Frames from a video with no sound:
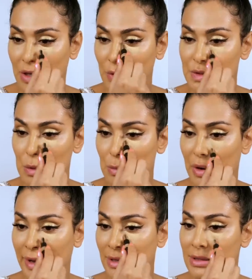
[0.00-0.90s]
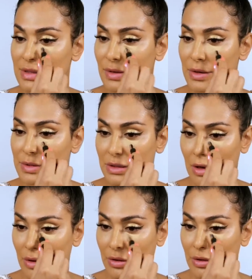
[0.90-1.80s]
It also brightens, so I use the
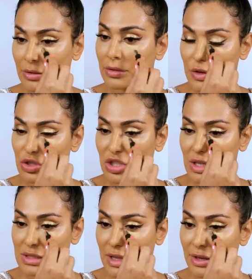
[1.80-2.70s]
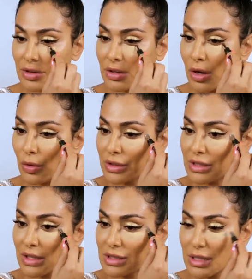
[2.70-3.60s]
color a few shades lighter, not only
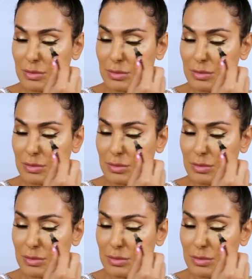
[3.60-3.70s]
to conceal,